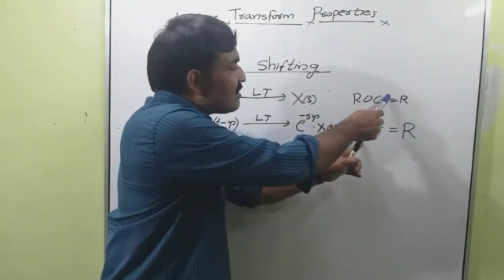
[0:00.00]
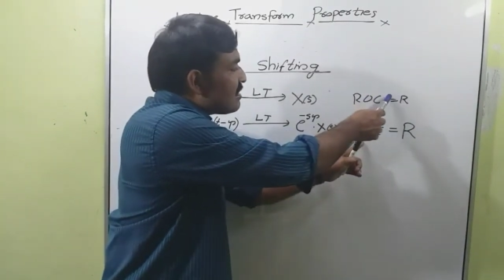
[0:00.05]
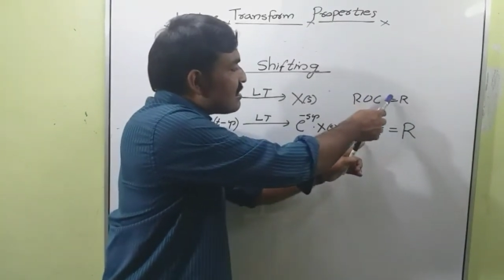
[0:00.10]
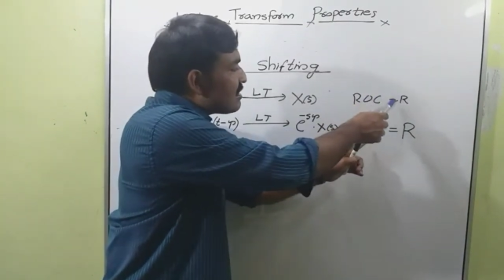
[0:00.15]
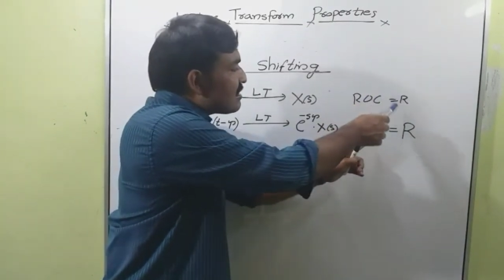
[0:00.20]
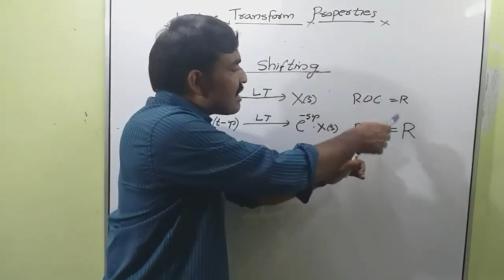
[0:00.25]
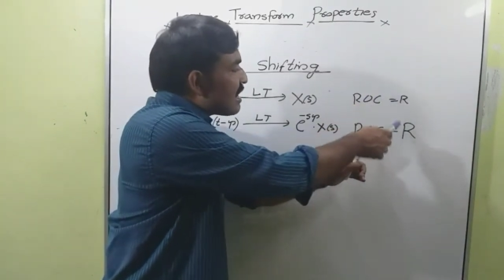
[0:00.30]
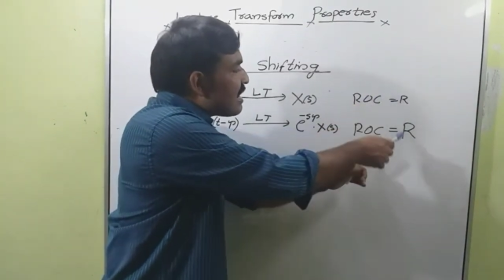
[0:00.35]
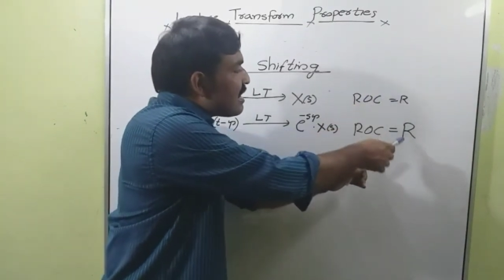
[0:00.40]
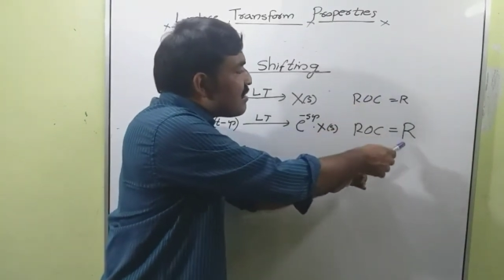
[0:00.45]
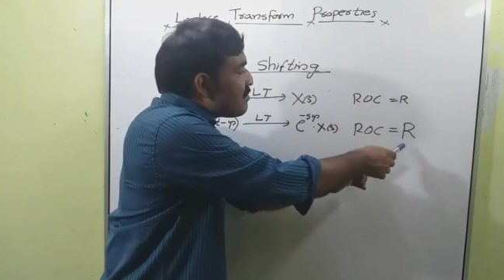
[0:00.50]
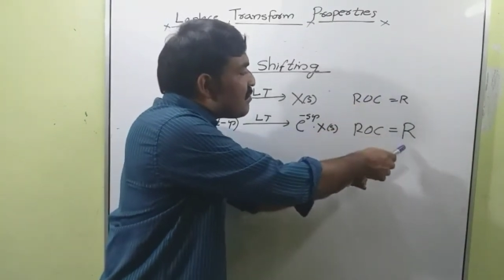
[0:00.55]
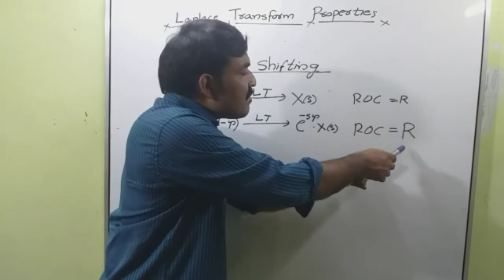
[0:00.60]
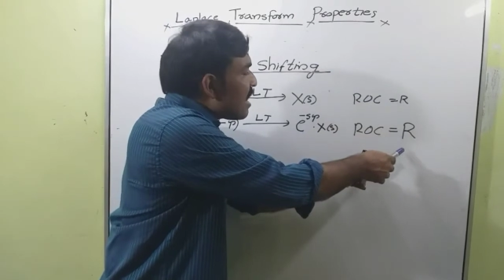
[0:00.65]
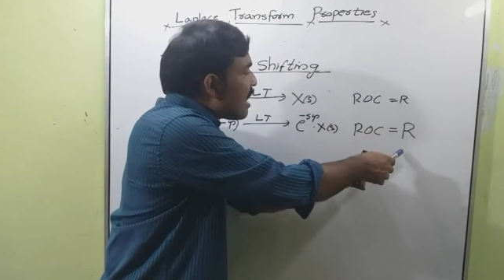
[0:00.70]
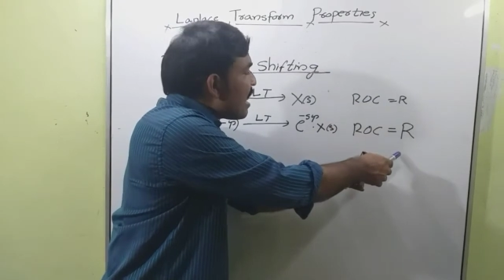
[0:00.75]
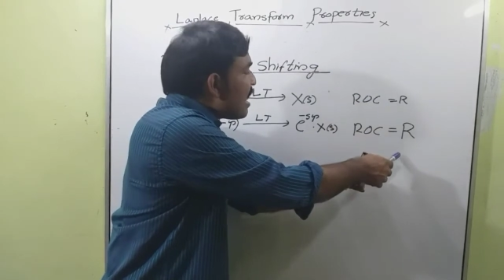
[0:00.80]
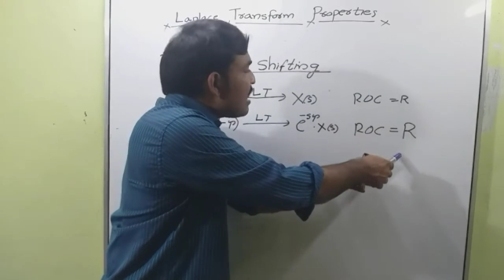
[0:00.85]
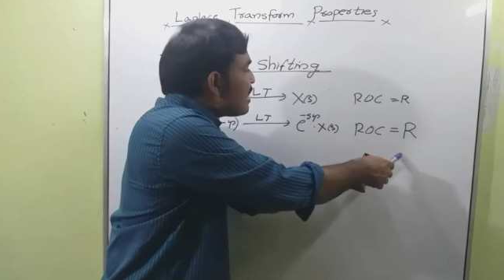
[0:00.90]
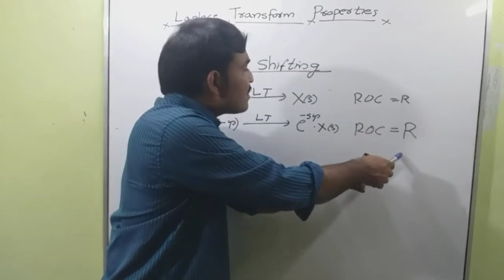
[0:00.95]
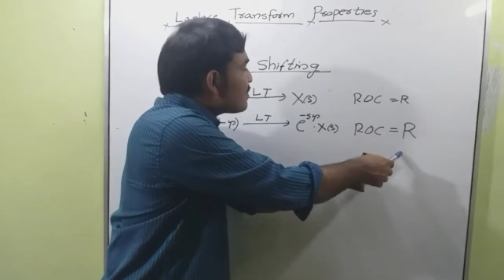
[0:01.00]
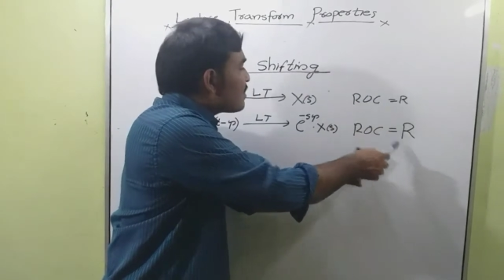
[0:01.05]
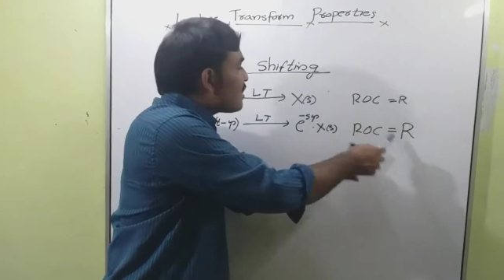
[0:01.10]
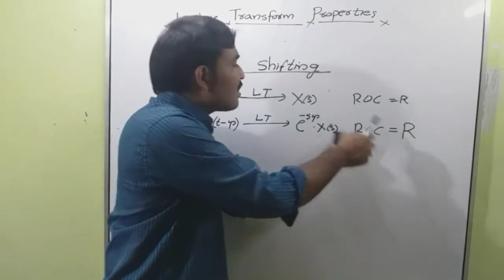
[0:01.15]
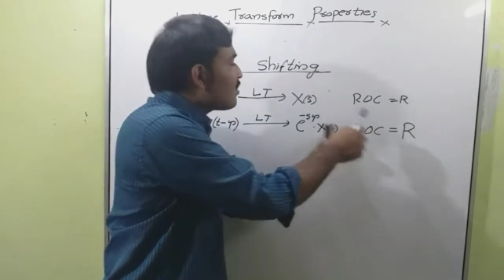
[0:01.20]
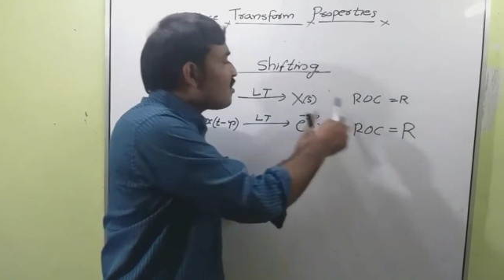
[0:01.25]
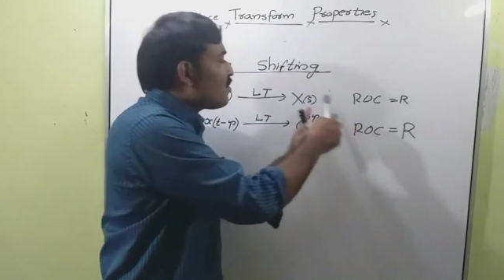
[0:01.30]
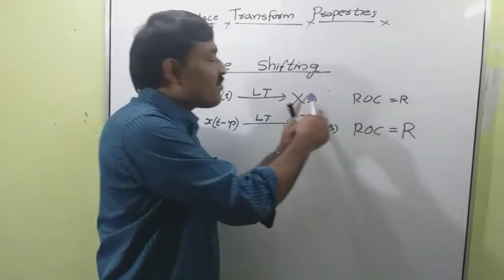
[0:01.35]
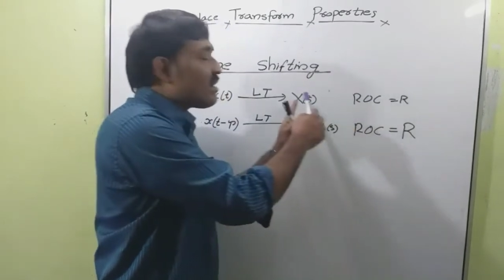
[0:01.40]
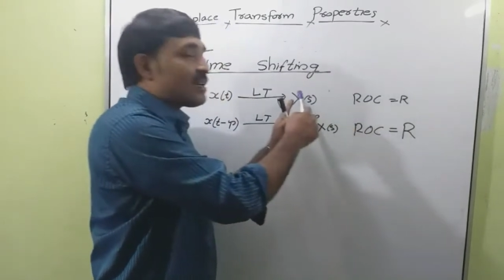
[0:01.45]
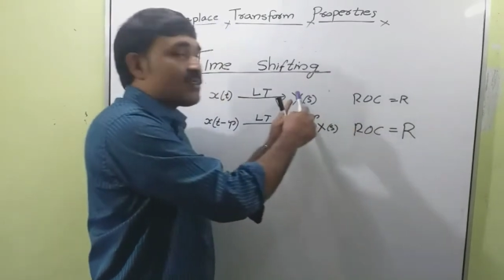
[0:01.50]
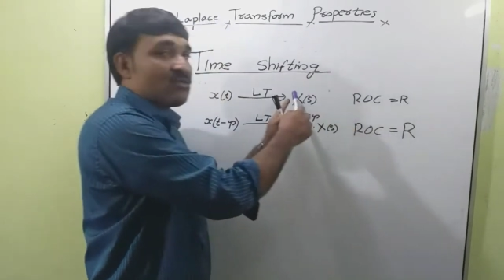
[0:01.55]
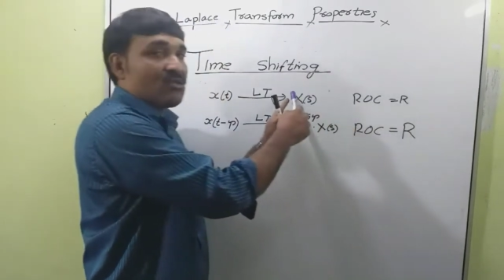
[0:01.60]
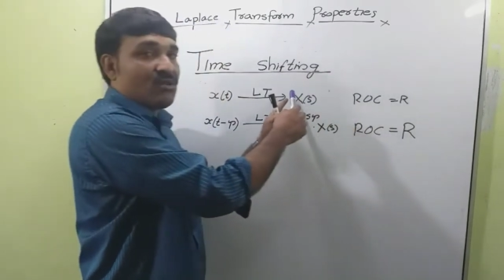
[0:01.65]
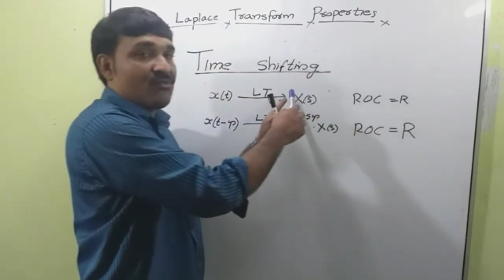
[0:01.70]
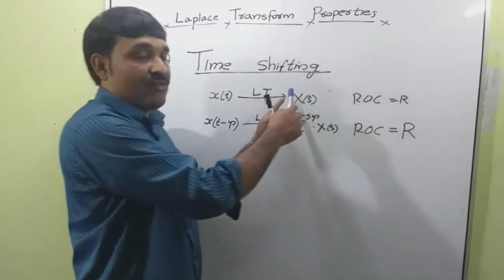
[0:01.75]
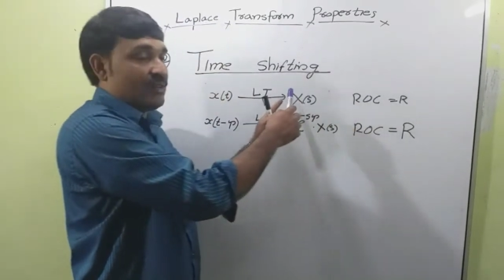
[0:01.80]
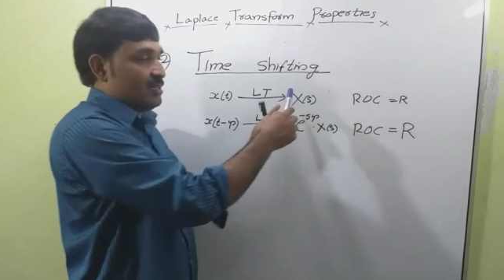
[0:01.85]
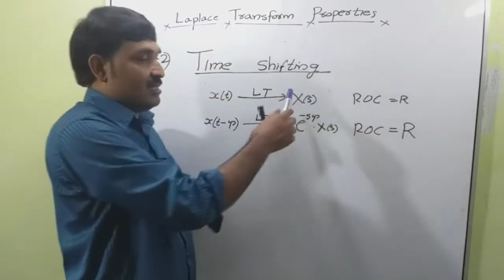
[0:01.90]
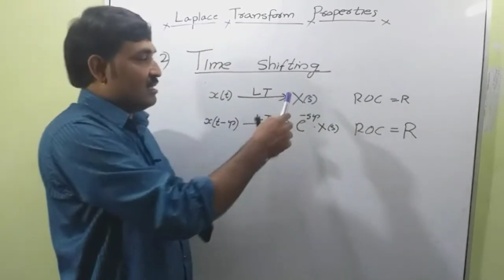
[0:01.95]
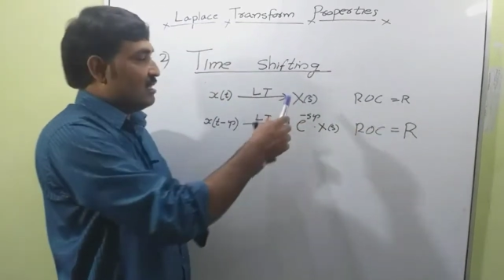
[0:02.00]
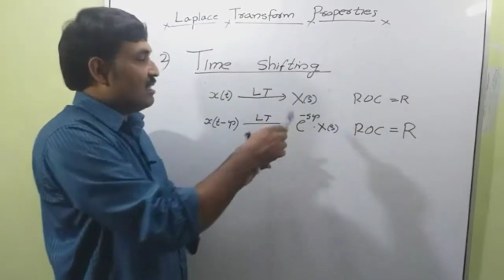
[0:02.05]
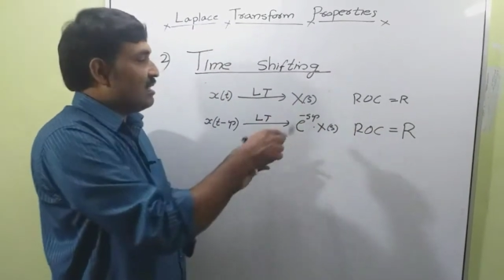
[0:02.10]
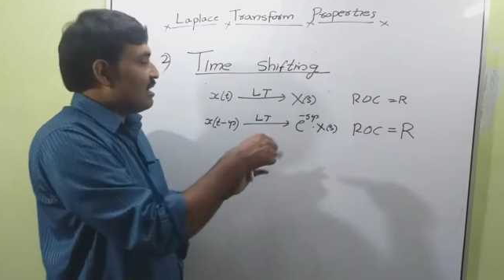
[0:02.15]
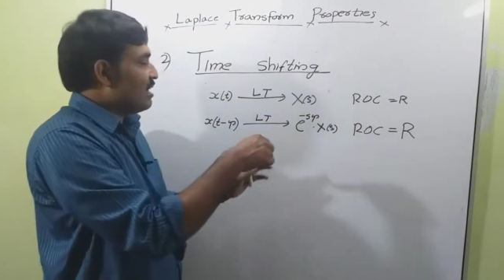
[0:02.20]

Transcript: is same as that of x of x.